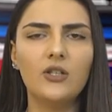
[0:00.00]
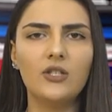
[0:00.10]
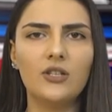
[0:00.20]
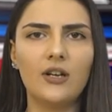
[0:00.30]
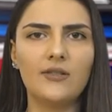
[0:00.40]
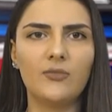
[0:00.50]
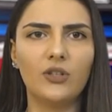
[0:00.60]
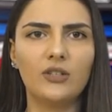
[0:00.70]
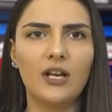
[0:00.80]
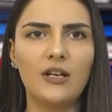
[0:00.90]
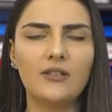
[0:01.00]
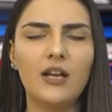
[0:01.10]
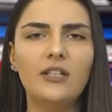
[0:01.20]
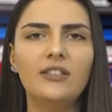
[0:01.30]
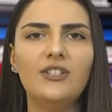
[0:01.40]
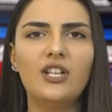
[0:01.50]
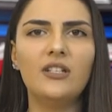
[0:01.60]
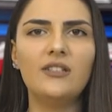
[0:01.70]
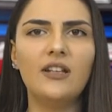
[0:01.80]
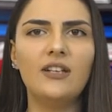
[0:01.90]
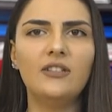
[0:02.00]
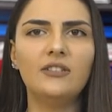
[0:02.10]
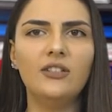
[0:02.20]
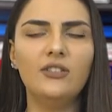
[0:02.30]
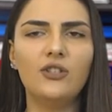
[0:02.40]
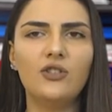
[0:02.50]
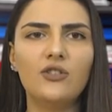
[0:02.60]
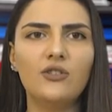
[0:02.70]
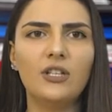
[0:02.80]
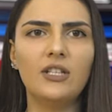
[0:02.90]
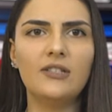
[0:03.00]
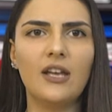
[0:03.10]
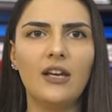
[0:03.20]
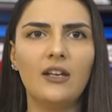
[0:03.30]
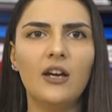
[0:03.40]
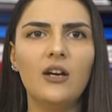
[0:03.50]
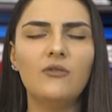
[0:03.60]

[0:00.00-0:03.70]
Today's broadcast. The genocide that continues to this day.